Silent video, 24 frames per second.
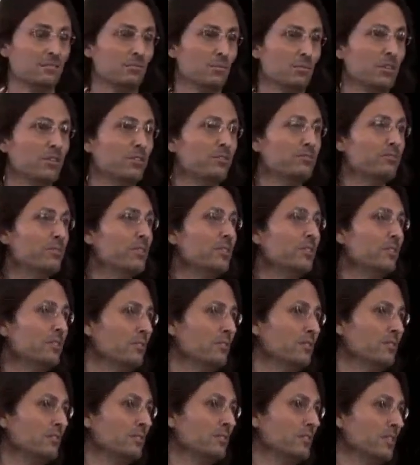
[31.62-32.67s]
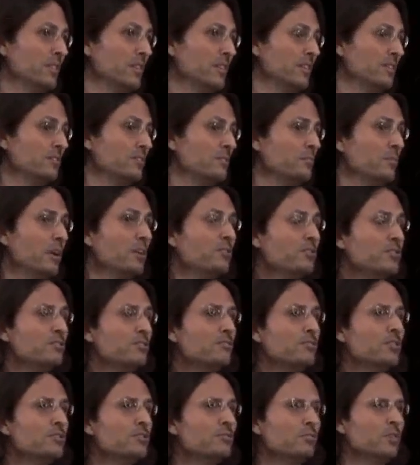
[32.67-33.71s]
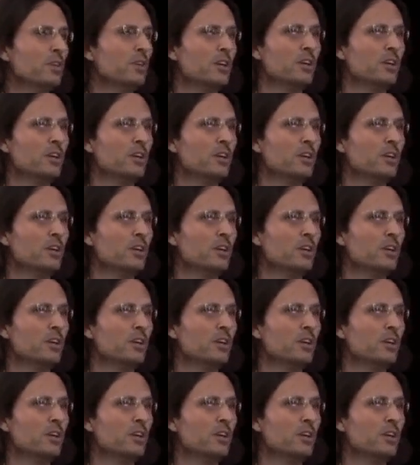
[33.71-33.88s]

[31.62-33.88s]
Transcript: What do you feel? See, most of us